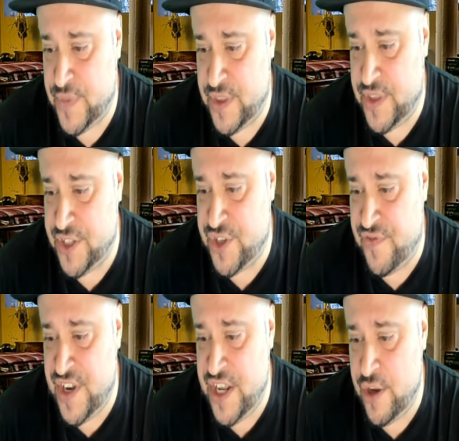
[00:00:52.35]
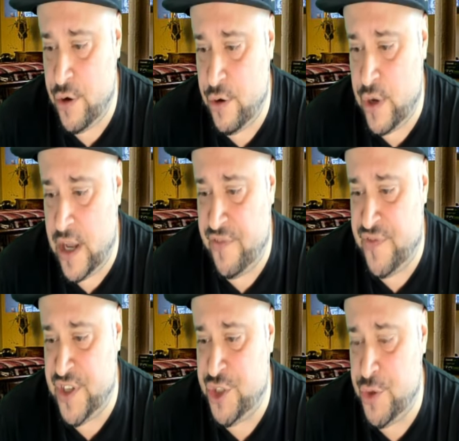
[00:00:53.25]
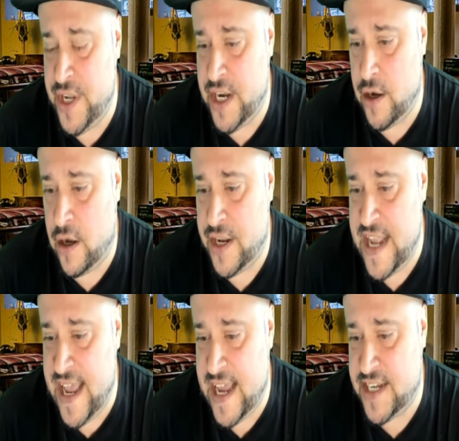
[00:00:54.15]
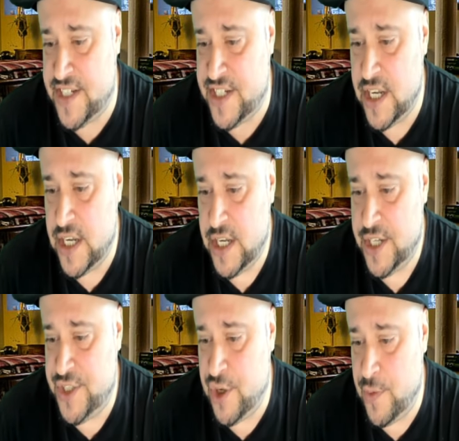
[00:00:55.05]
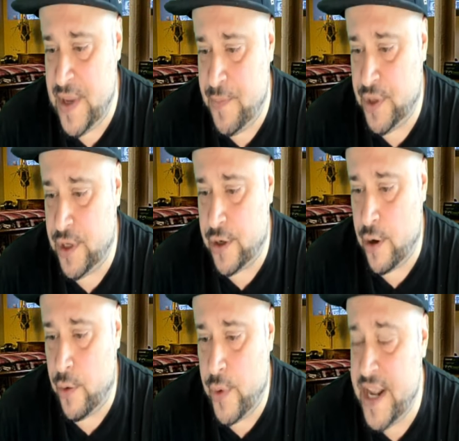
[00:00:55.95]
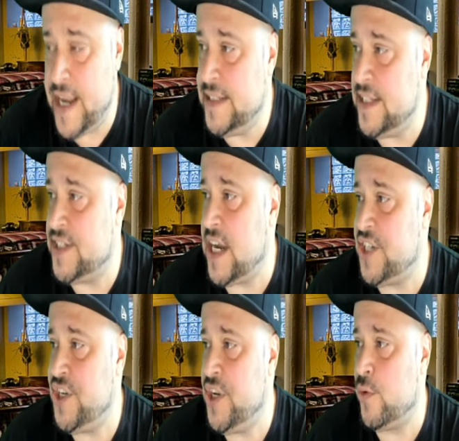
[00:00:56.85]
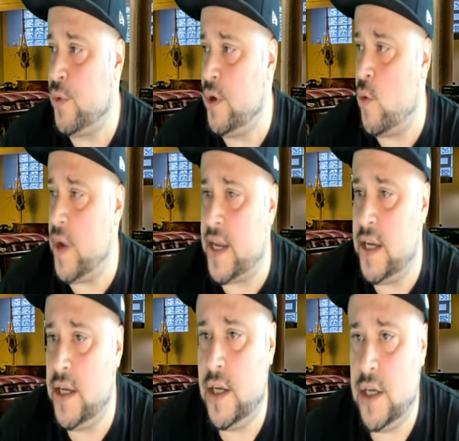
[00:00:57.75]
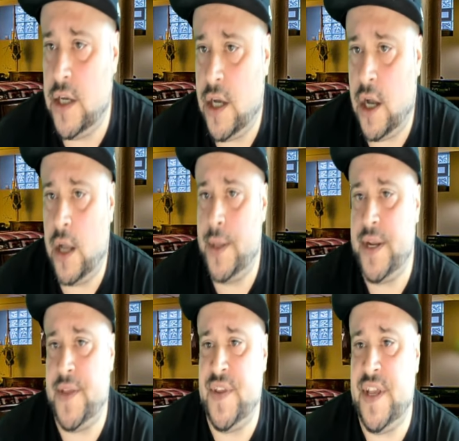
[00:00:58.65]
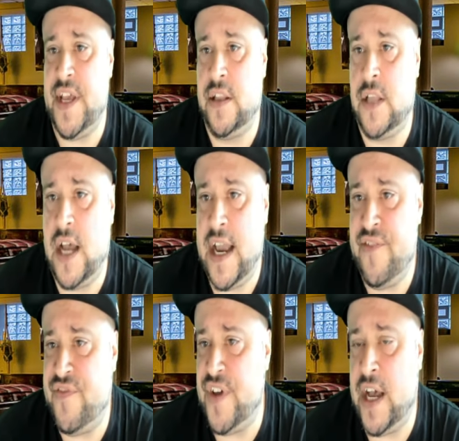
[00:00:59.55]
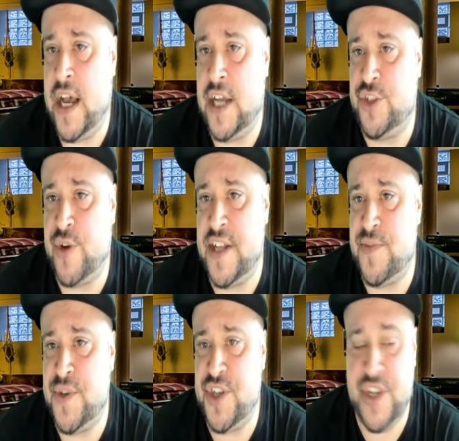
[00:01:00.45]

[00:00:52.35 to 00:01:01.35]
there's a video of the shooting on X. So people are already in discussion here real quick on the live transmission